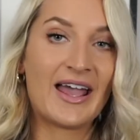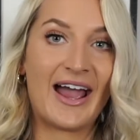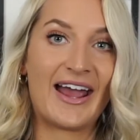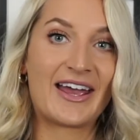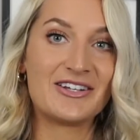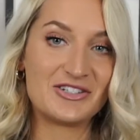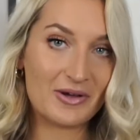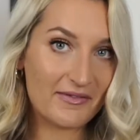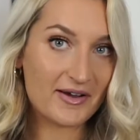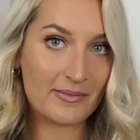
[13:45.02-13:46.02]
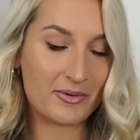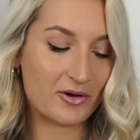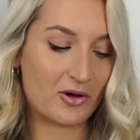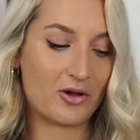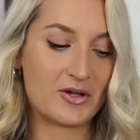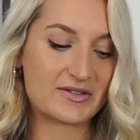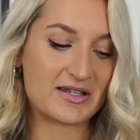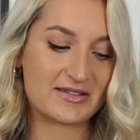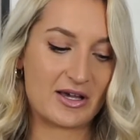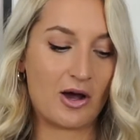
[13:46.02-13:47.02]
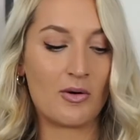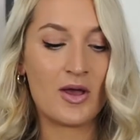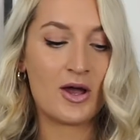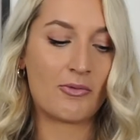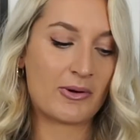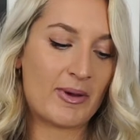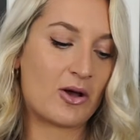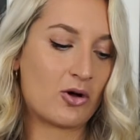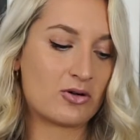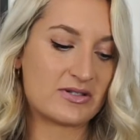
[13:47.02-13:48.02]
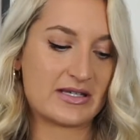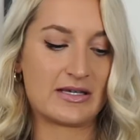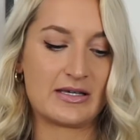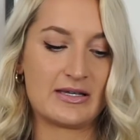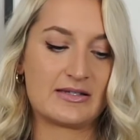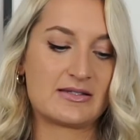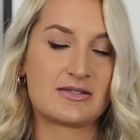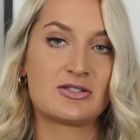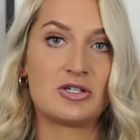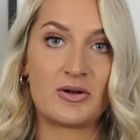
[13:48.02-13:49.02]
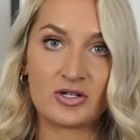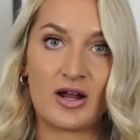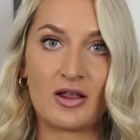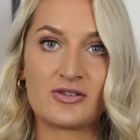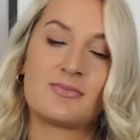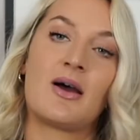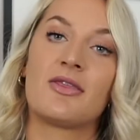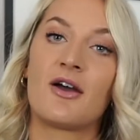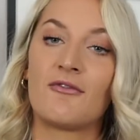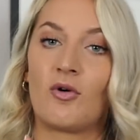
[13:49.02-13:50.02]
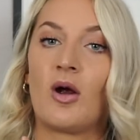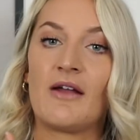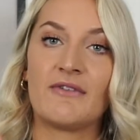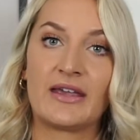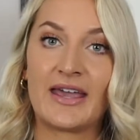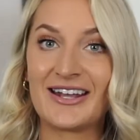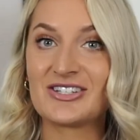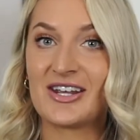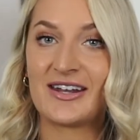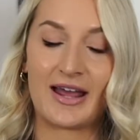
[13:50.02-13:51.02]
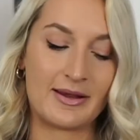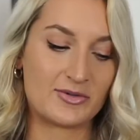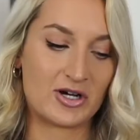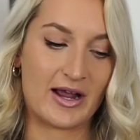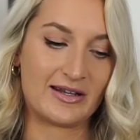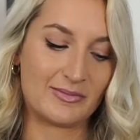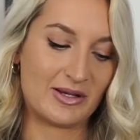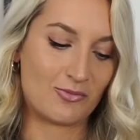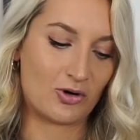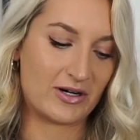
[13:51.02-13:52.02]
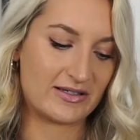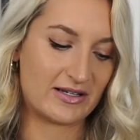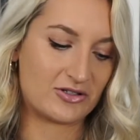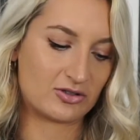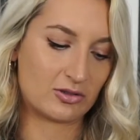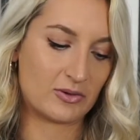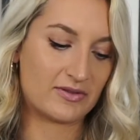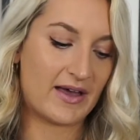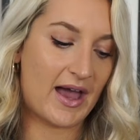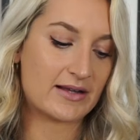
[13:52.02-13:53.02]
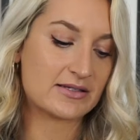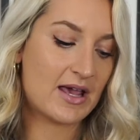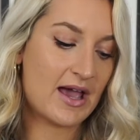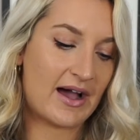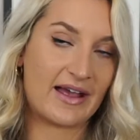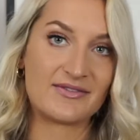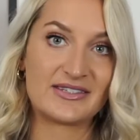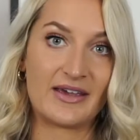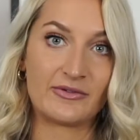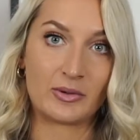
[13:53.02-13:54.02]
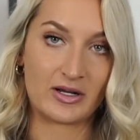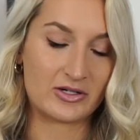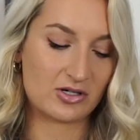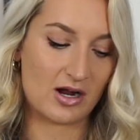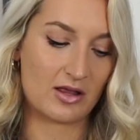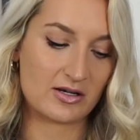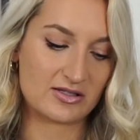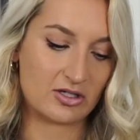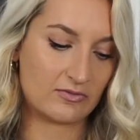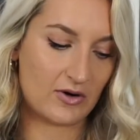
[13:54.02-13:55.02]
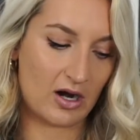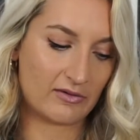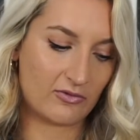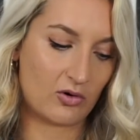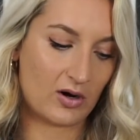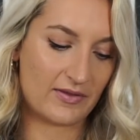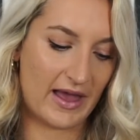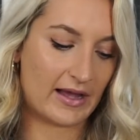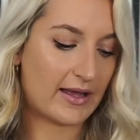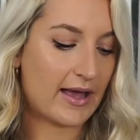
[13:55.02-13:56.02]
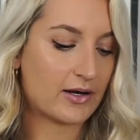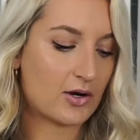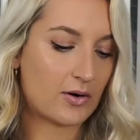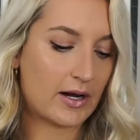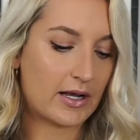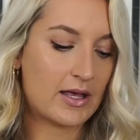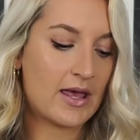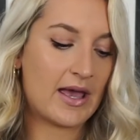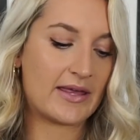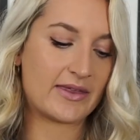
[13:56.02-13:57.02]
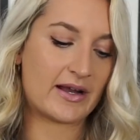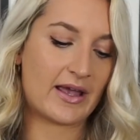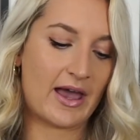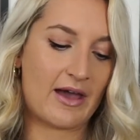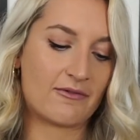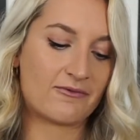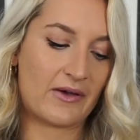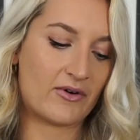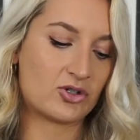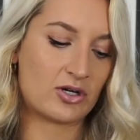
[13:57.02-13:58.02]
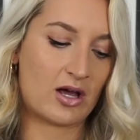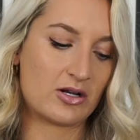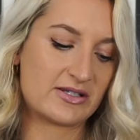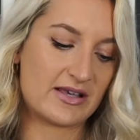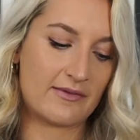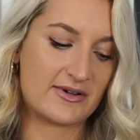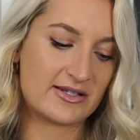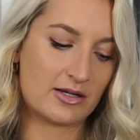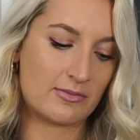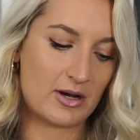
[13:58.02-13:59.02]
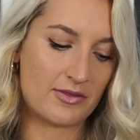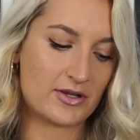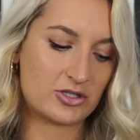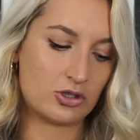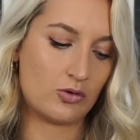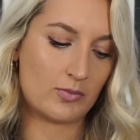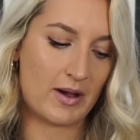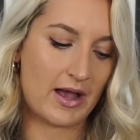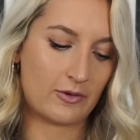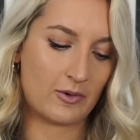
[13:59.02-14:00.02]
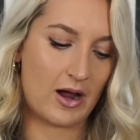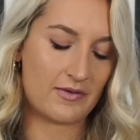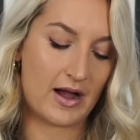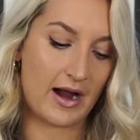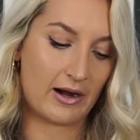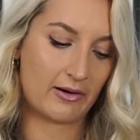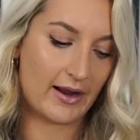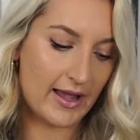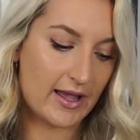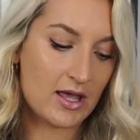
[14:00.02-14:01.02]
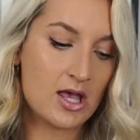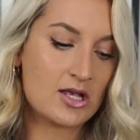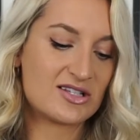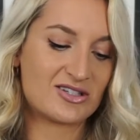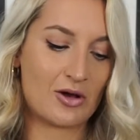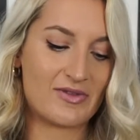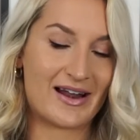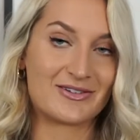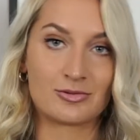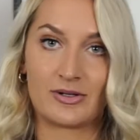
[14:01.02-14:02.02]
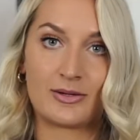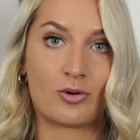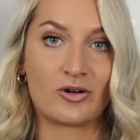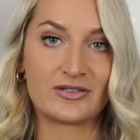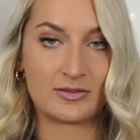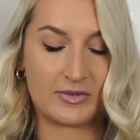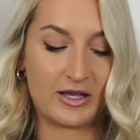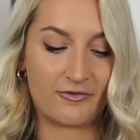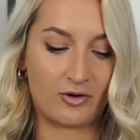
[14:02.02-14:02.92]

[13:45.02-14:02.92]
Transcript: I do have a couple goals. So one of my goals is $200 a month for vacation. I'm trying to be more intentional with that. I have saved $100 so far for that category. And then I have $500 every single month to my Roth IRA. So that is really important to me for